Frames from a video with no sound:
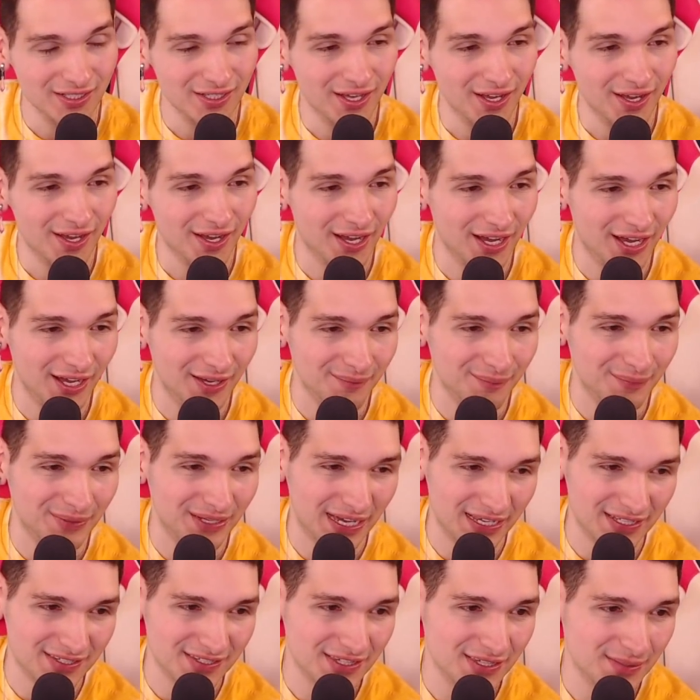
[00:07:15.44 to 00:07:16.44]
But
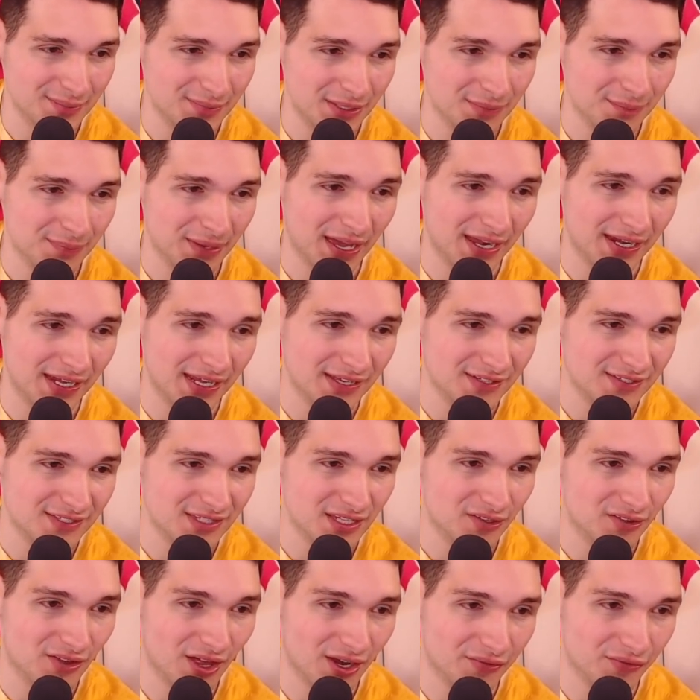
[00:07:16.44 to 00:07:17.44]
I see them being petty. I see
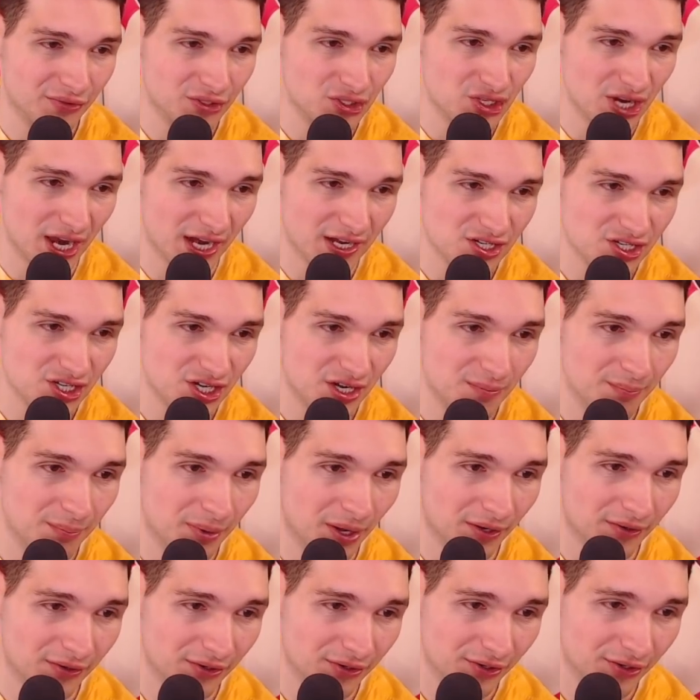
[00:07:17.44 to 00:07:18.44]
a lot of rejection and
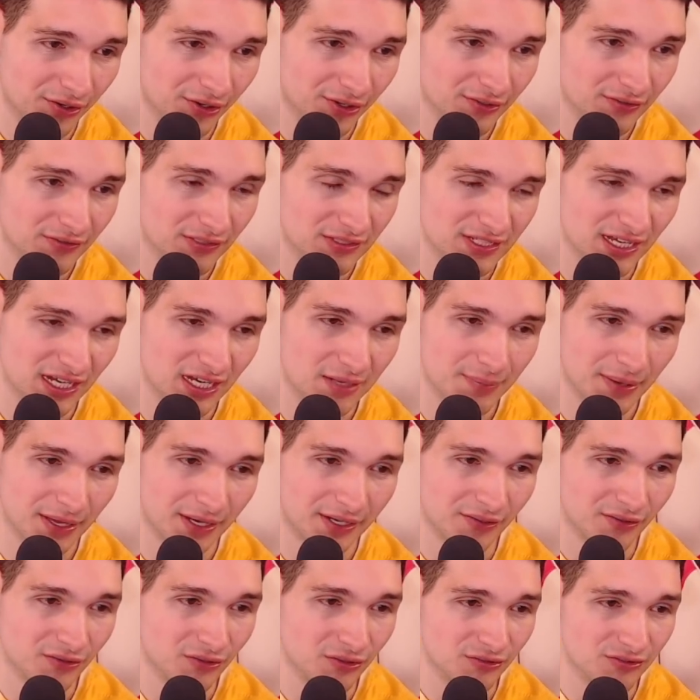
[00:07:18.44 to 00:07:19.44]
butthurt. The Ten of
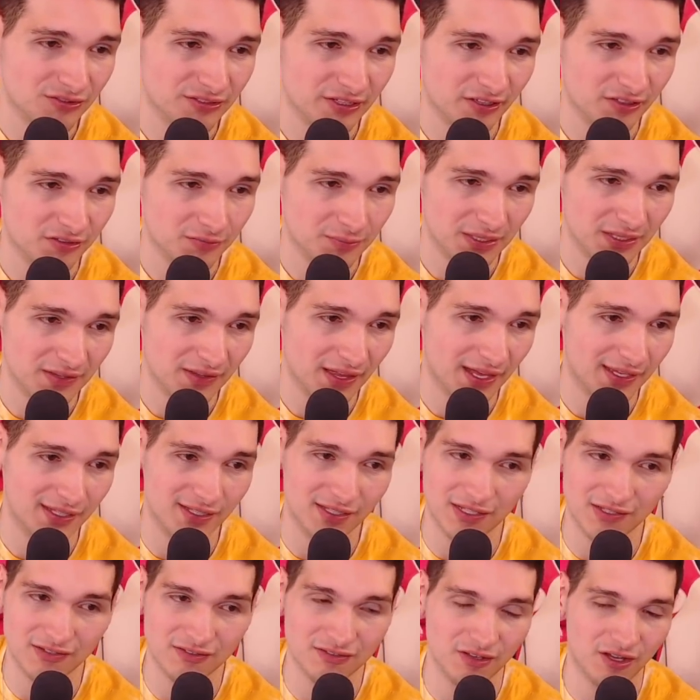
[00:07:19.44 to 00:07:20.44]
Pentacles tells me that
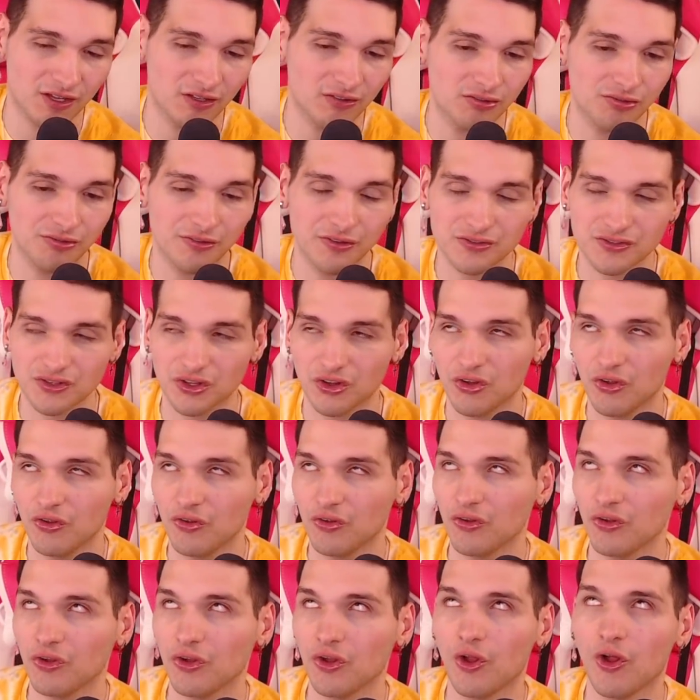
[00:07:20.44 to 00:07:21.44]
there's a
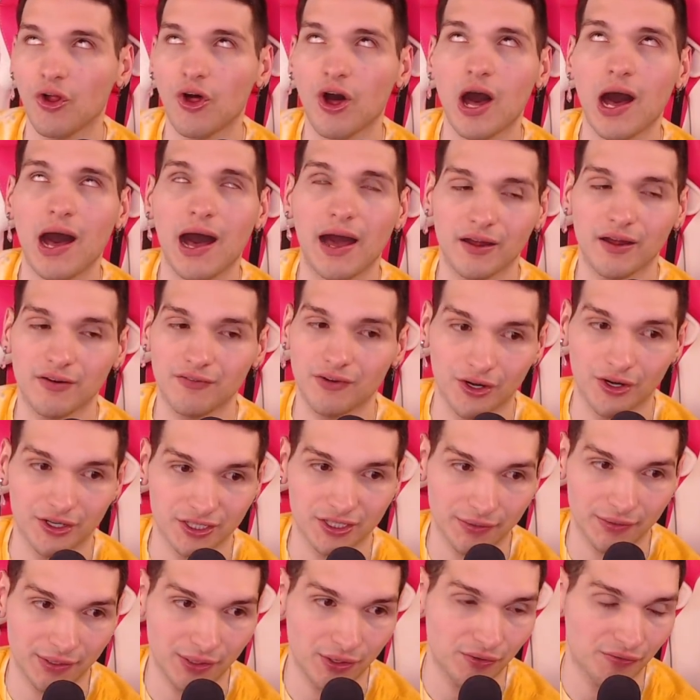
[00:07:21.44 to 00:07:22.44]
lot of
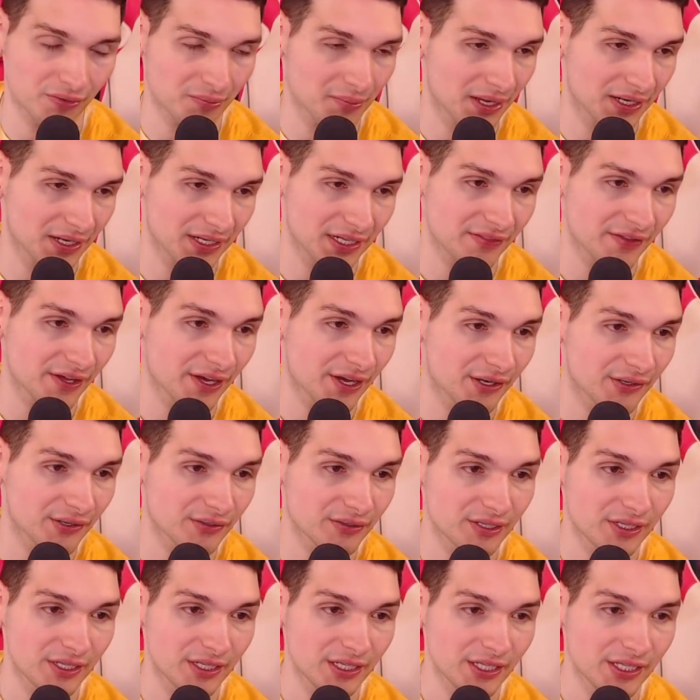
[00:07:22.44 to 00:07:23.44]
arguing over money, though.
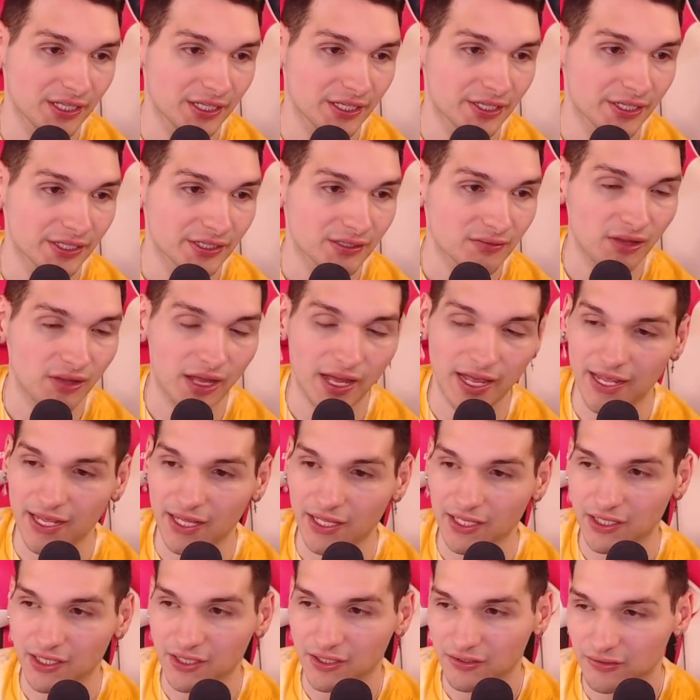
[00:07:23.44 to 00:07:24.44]

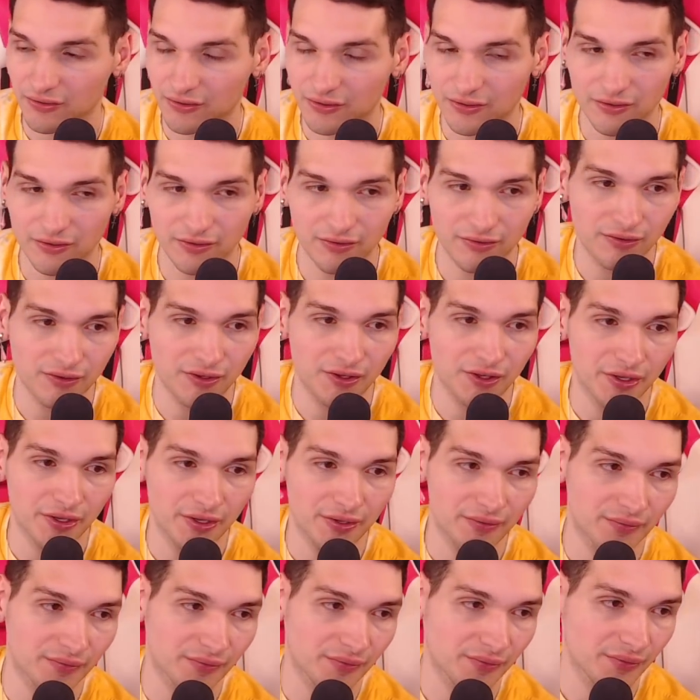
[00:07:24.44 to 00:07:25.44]
Like,
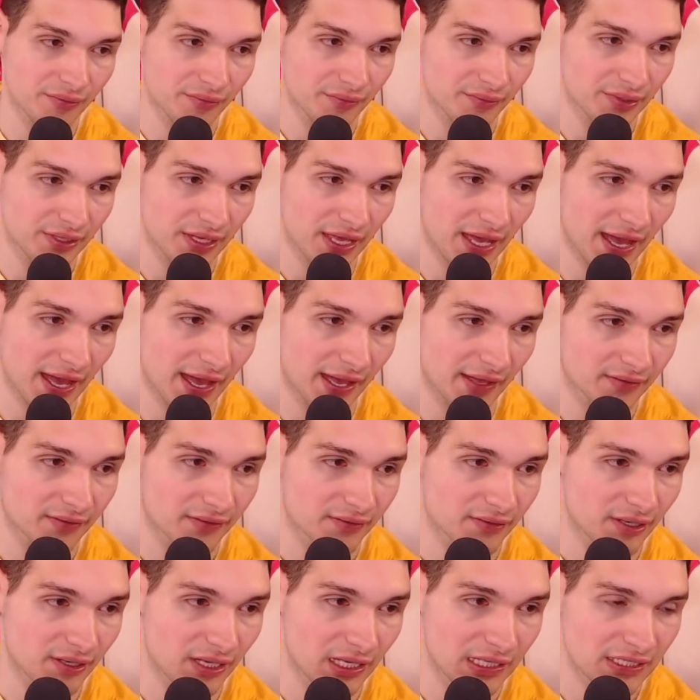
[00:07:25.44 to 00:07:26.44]
yeah.
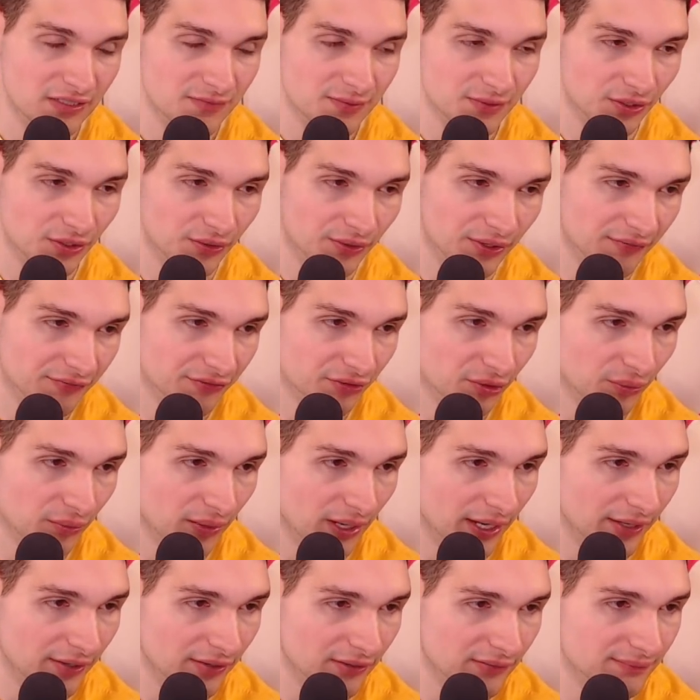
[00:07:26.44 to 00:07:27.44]
And that's been going on for a
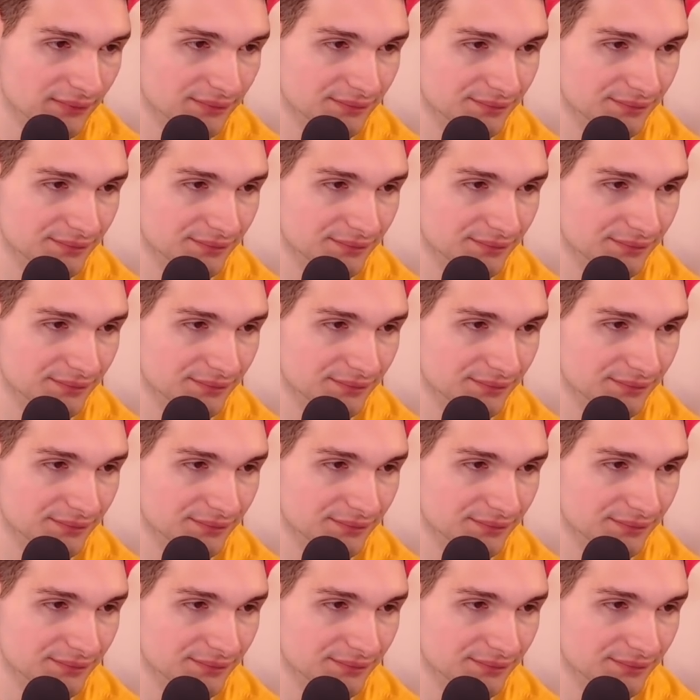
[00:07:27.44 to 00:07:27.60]
while.